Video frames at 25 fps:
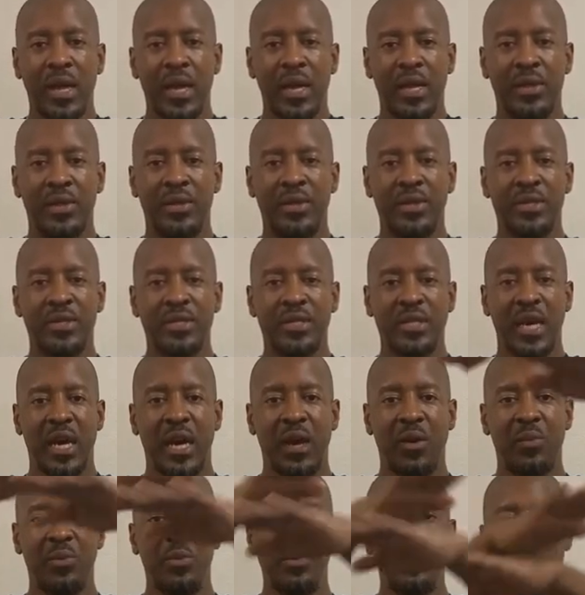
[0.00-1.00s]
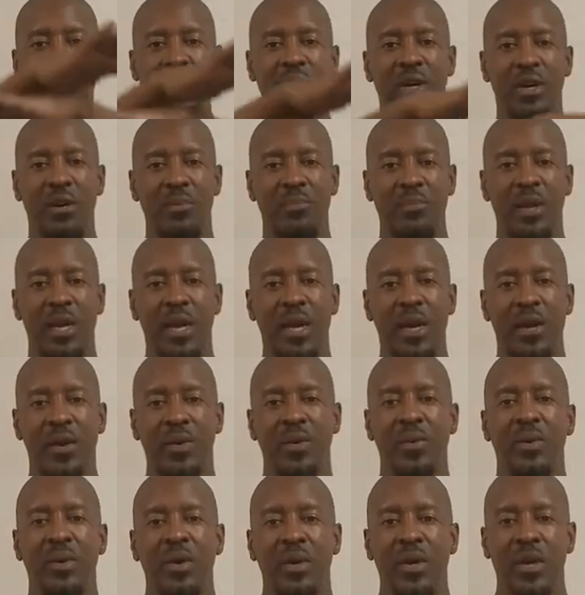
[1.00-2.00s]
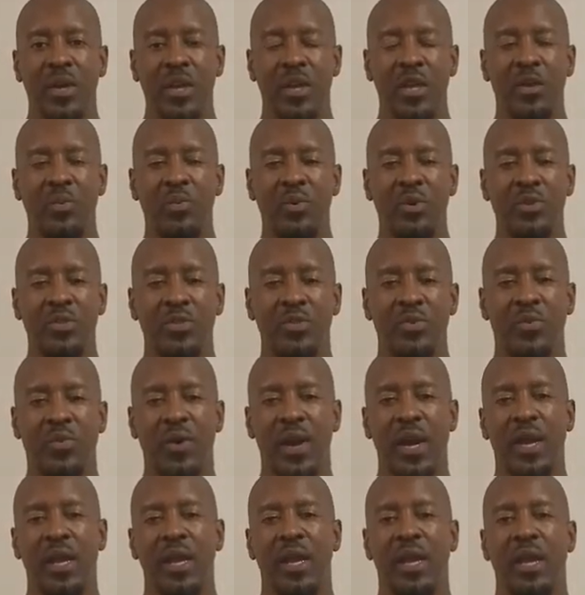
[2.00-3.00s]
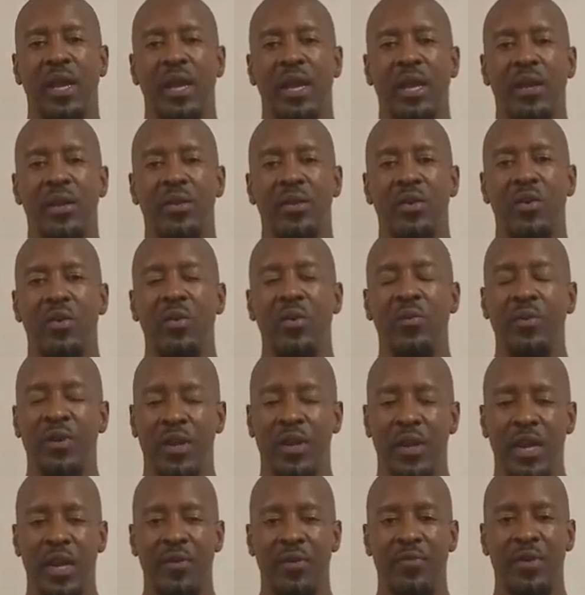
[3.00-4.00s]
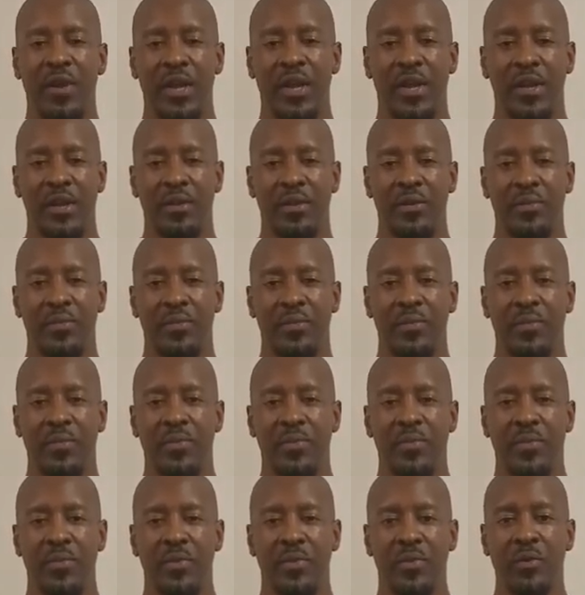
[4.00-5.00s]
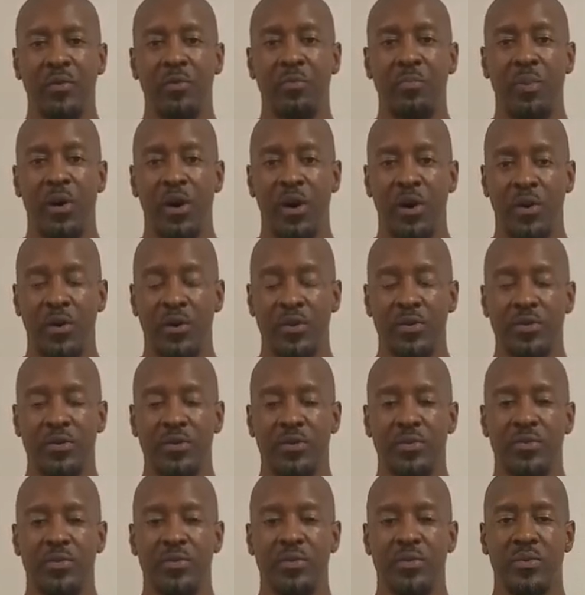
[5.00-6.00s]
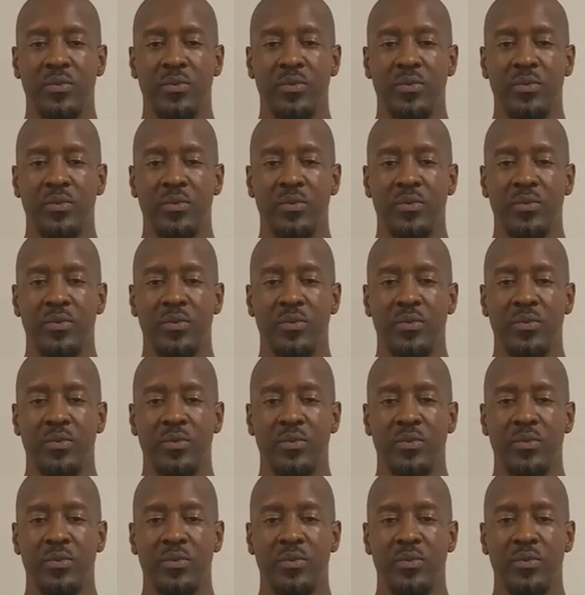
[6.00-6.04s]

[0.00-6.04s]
and this time when you come down, you want your right hand over the left hand. Pause.